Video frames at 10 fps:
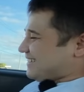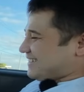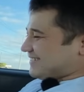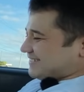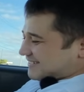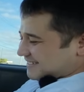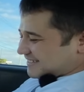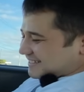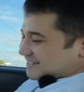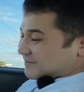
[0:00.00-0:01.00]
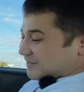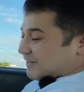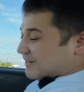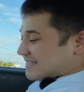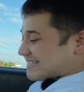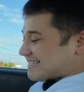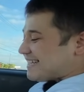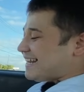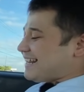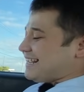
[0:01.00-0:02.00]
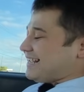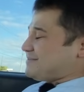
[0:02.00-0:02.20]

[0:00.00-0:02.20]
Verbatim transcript: know, when you're sitting